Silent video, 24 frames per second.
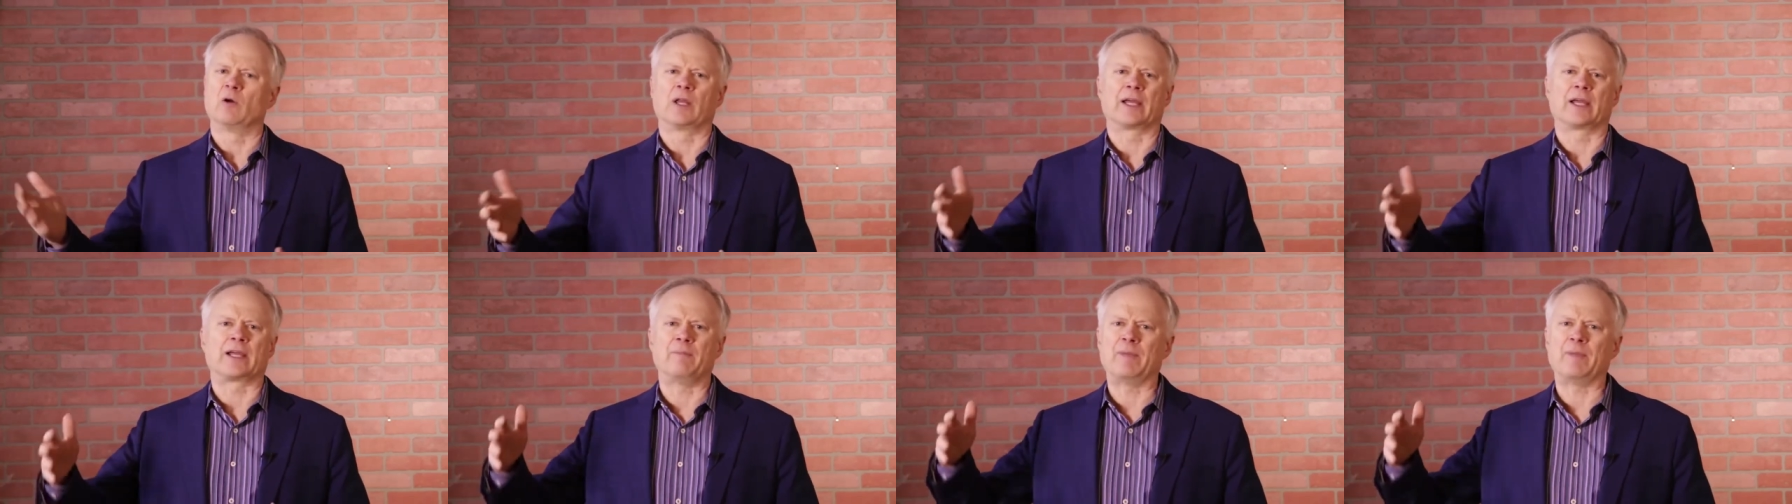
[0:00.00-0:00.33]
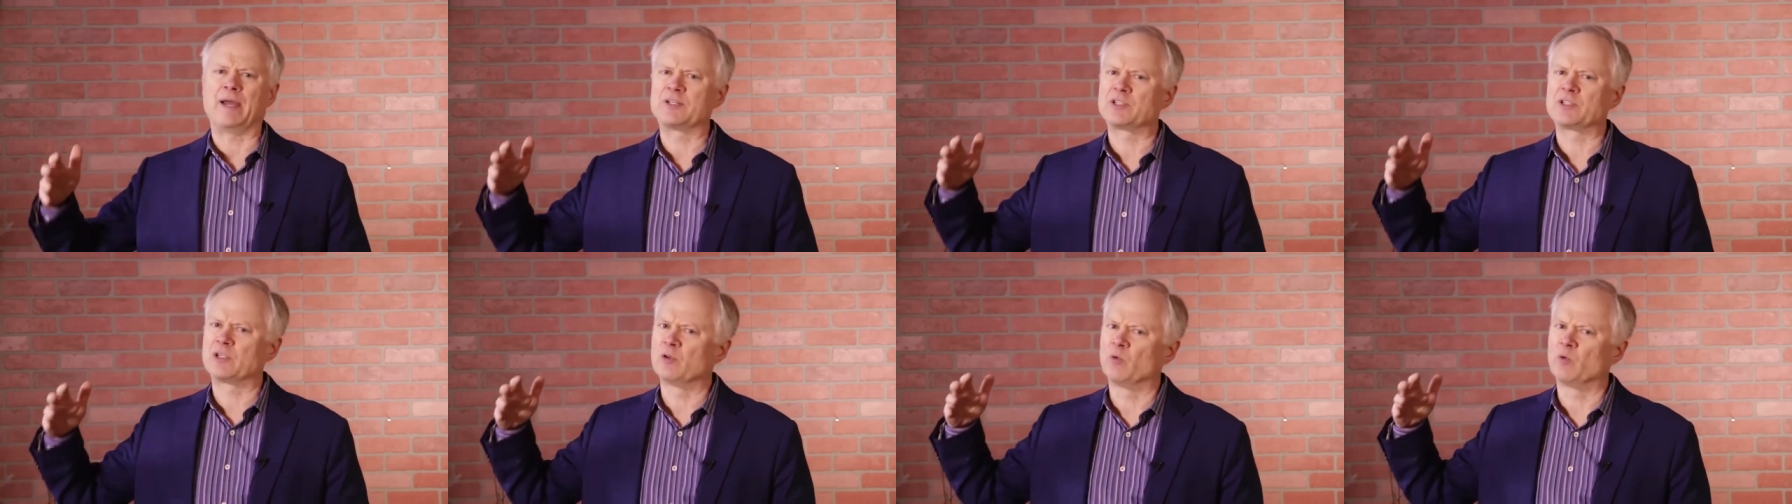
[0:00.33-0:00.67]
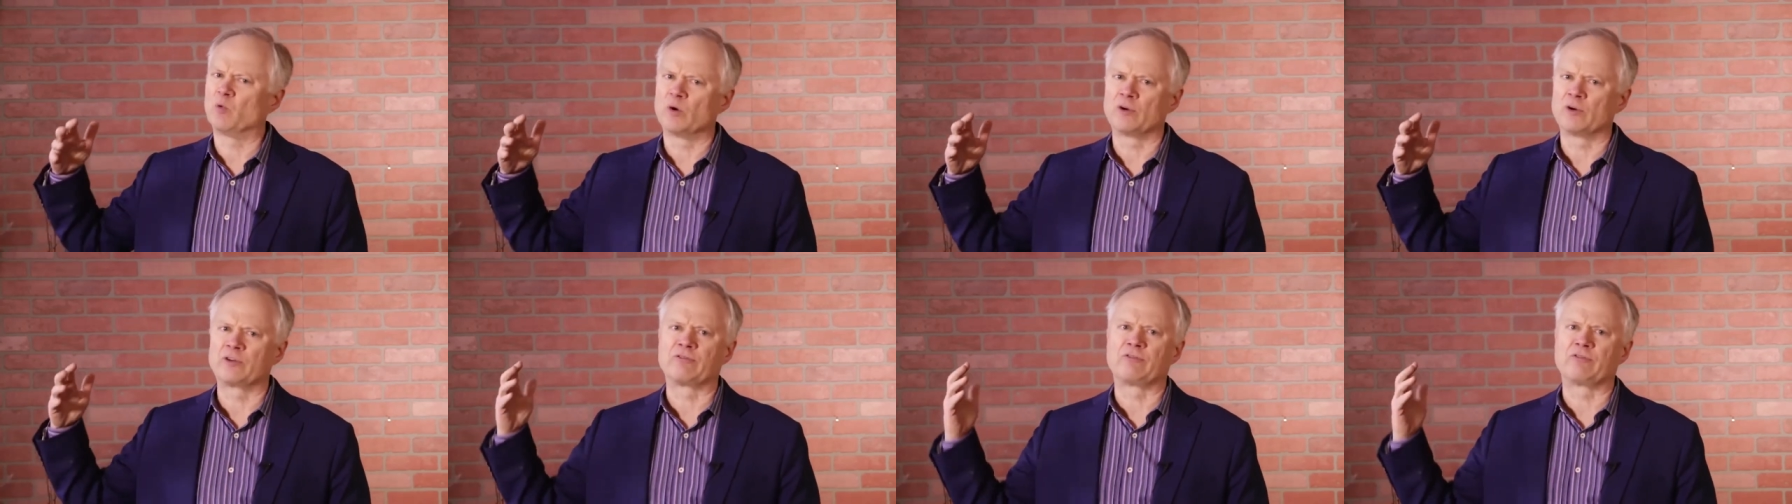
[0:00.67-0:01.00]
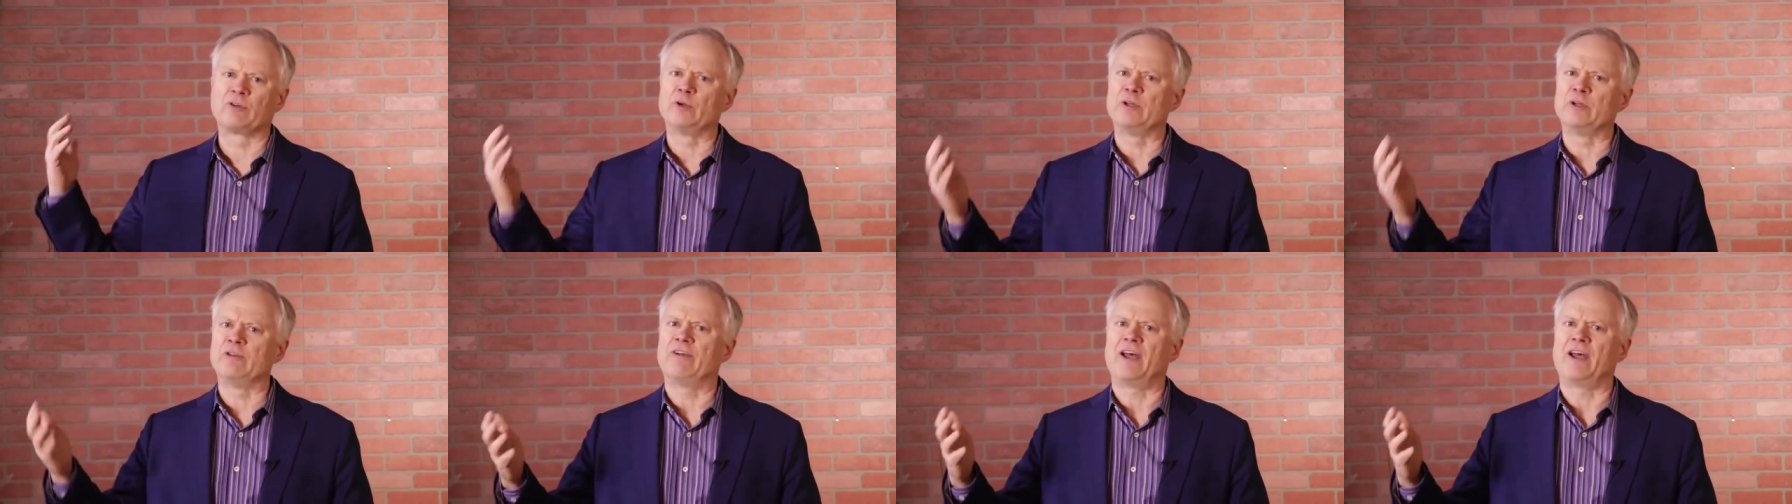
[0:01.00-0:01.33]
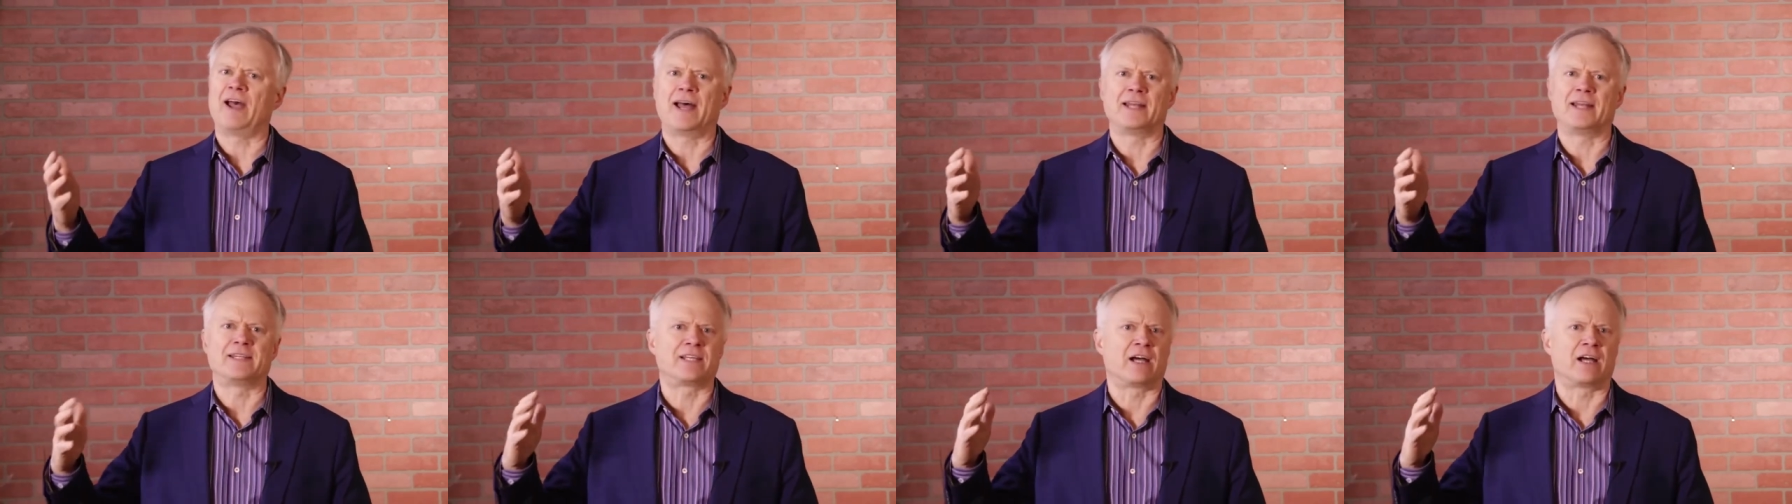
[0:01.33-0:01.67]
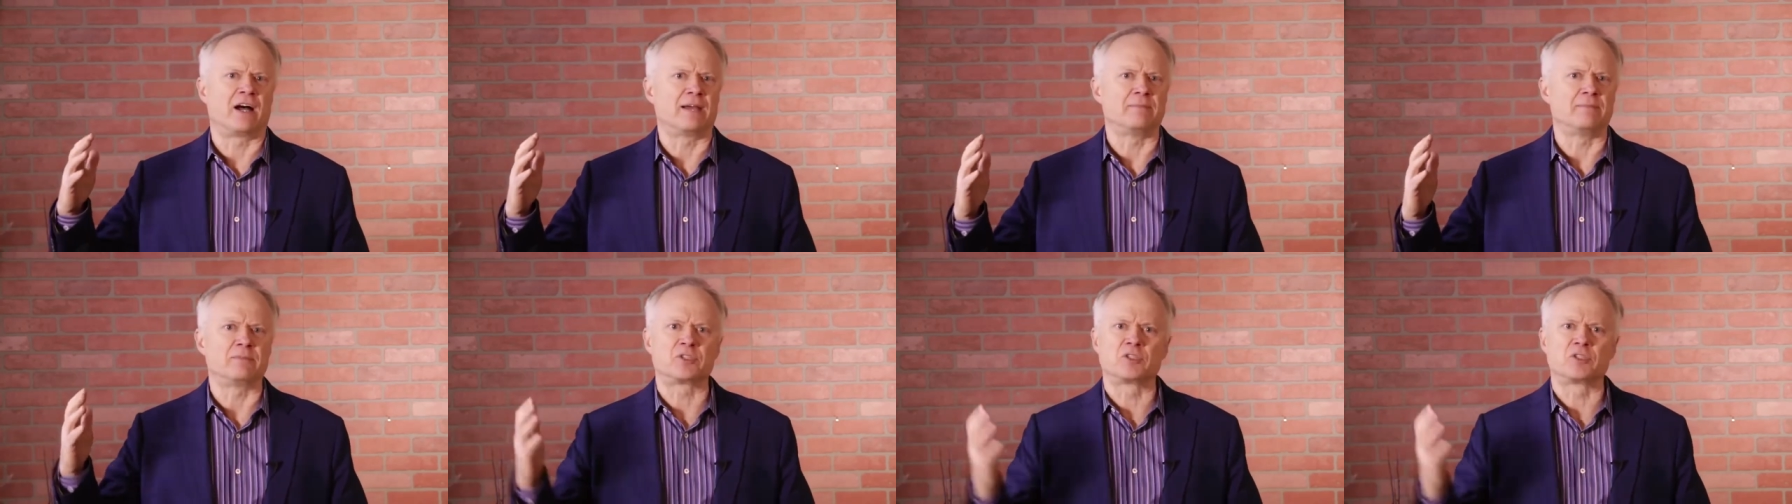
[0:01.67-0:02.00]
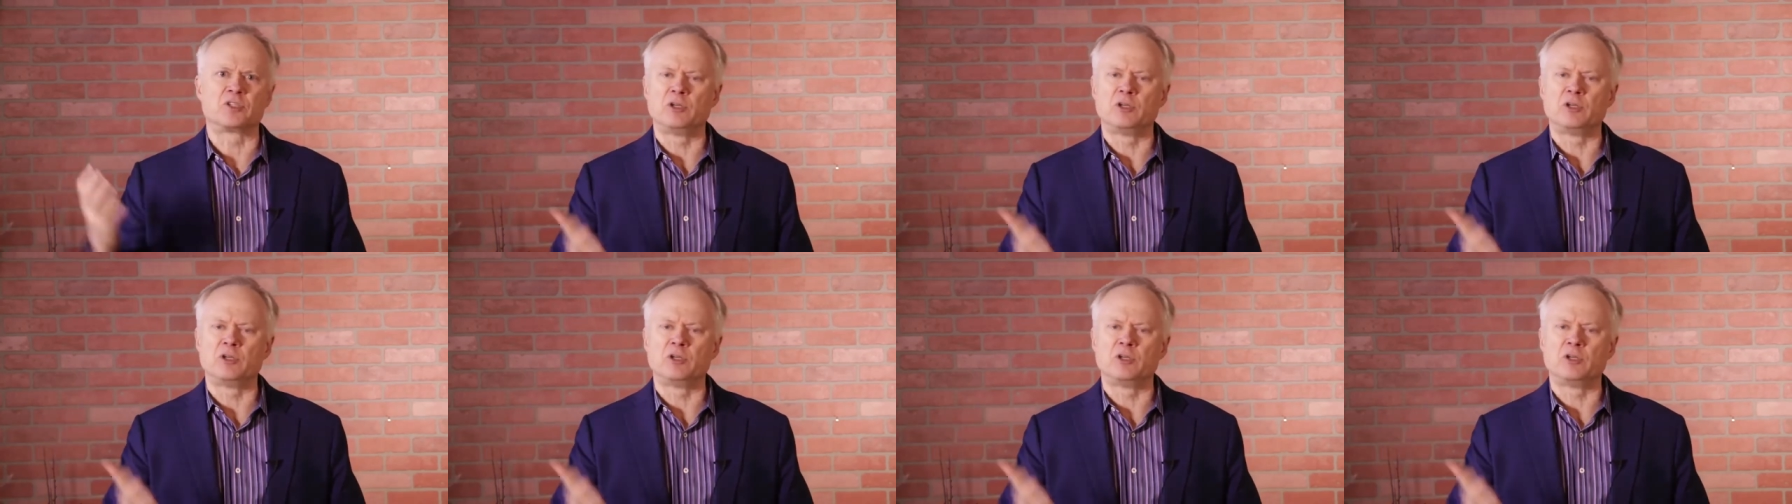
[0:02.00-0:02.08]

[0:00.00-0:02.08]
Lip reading: Like imagine the worst flu you've had times